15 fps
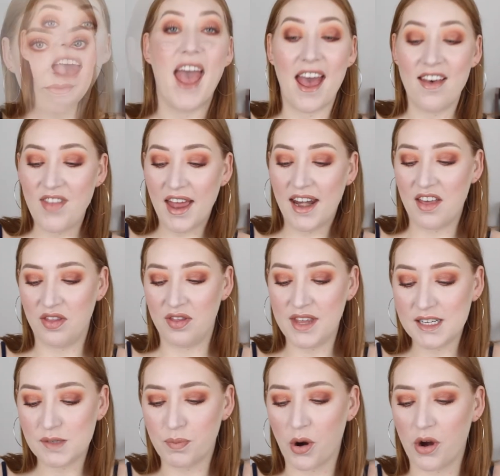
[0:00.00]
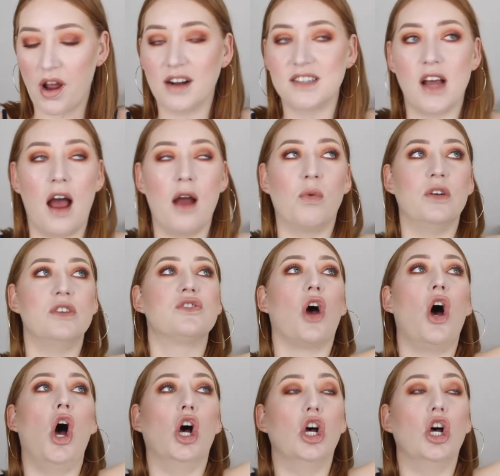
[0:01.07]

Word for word: And then this product I was